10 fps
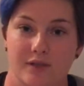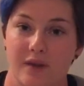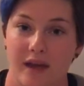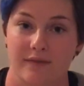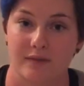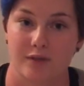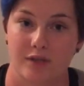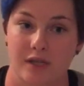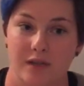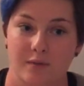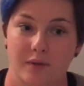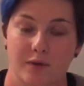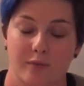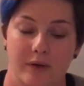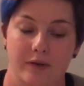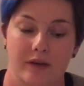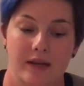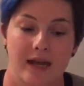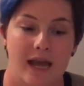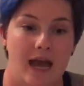that you have associated with your
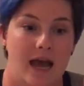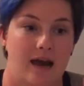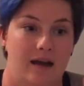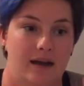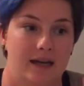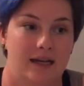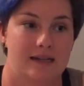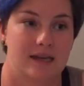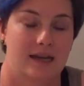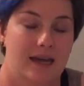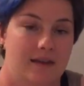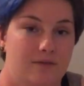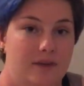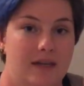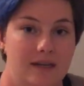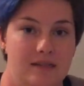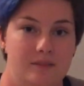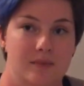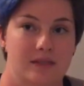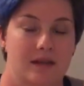period. Again,
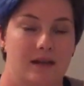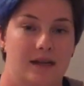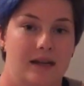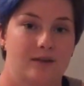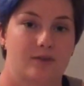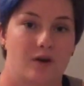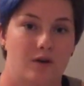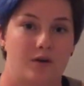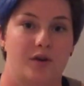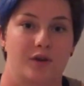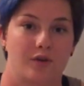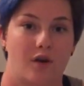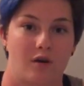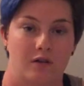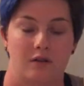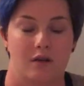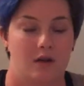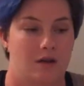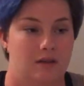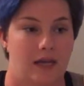veganism is not an end-all, cure-all.
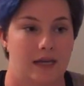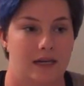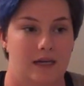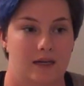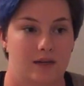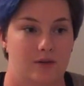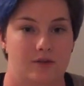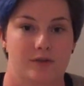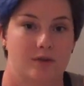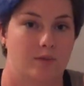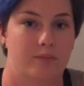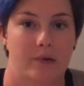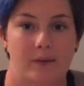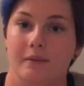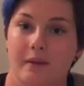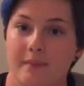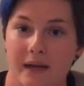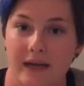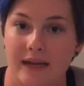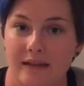Like, you're still probably
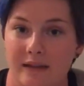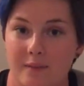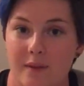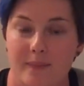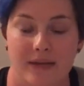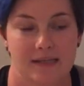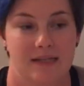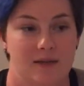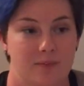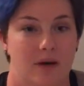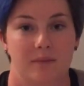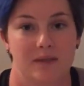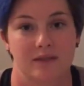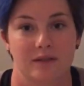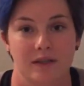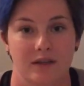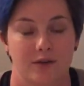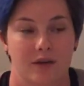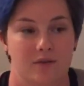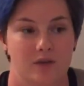might get a little bit pissy. You're probably still going to
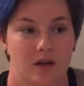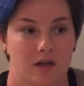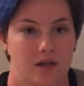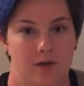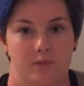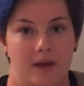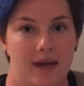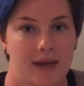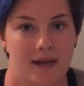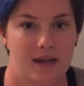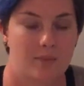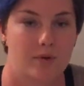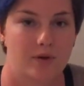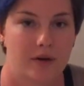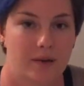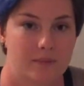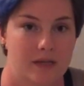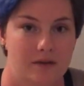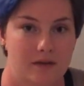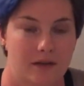crave chocolate. You might get a couple cramps
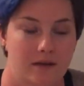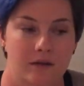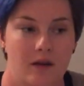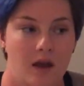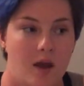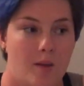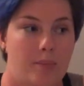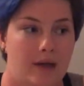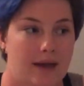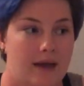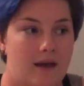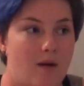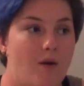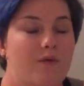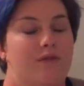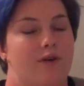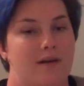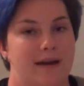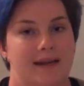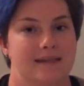here and there, but
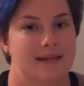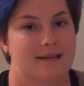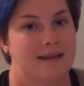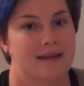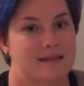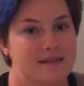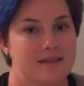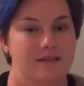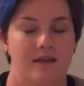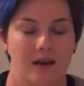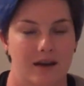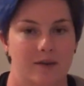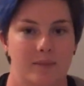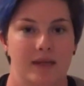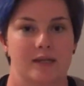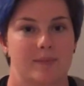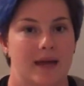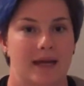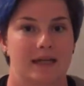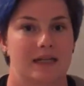overall, I can say that it's not going to be as
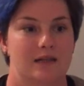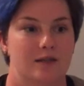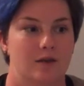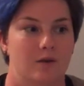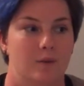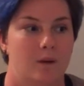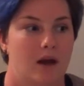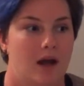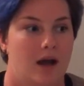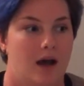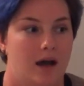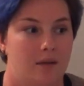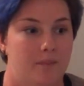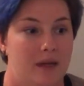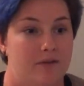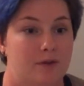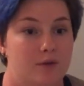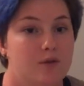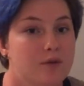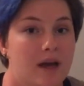bad. And so, if
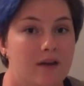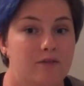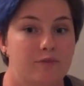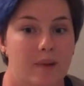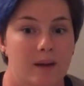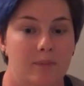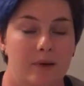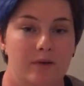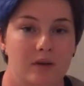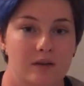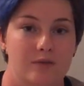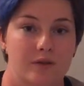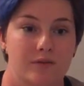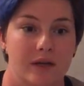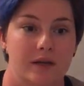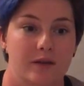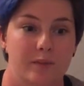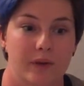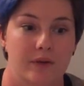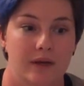you do have bad periods or irregular
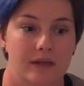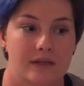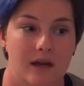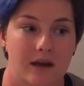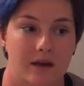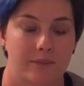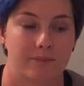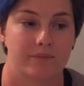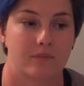periods, I